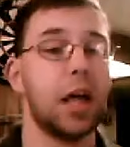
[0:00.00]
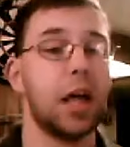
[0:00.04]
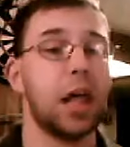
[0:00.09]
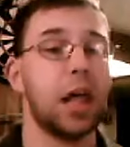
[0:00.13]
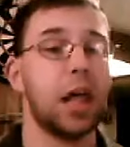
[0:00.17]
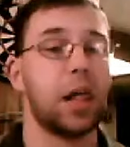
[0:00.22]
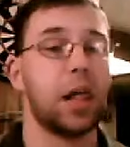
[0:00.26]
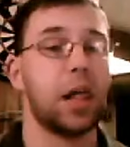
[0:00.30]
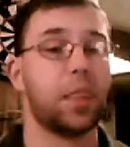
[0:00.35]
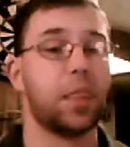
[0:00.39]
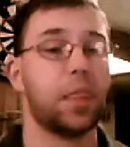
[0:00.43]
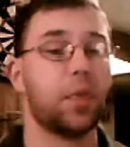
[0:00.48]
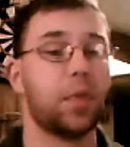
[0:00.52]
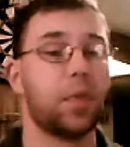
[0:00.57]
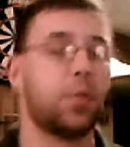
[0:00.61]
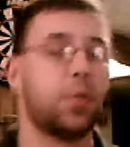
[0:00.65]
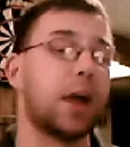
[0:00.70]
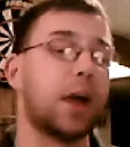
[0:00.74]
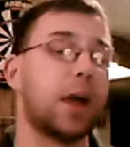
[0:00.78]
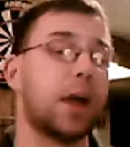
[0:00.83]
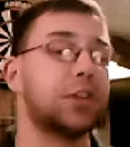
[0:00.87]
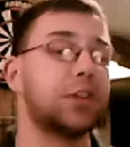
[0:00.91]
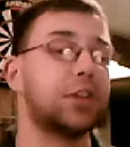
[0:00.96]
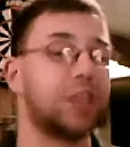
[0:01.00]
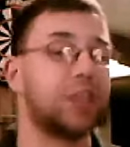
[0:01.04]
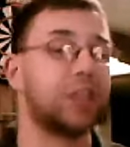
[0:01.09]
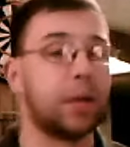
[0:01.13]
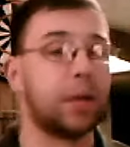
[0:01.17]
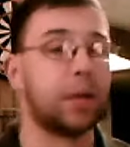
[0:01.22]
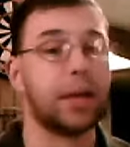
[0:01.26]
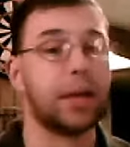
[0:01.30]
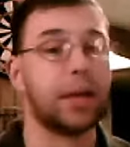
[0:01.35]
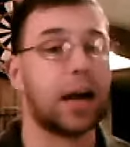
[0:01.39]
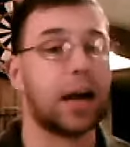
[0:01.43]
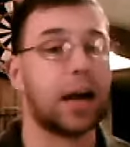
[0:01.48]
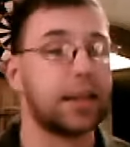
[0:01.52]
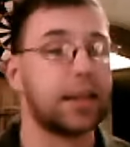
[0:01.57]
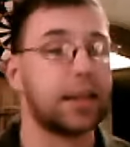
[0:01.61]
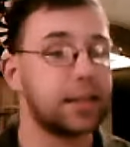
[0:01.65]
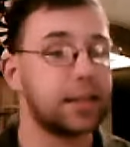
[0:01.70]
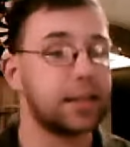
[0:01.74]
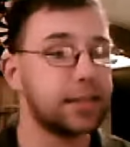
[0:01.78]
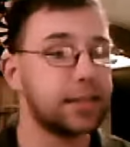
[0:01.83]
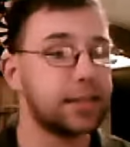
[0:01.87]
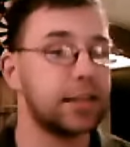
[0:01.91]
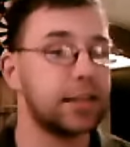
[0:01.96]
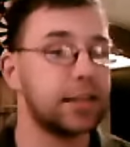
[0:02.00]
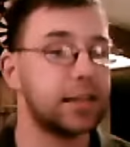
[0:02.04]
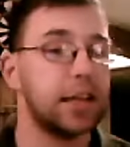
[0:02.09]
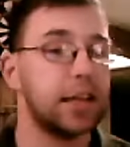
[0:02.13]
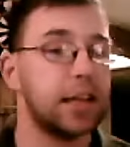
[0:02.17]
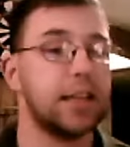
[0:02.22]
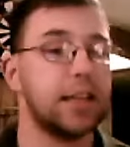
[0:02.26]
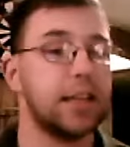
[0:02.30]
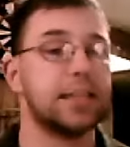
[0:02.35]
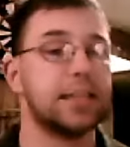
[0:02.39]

The rationale behind this is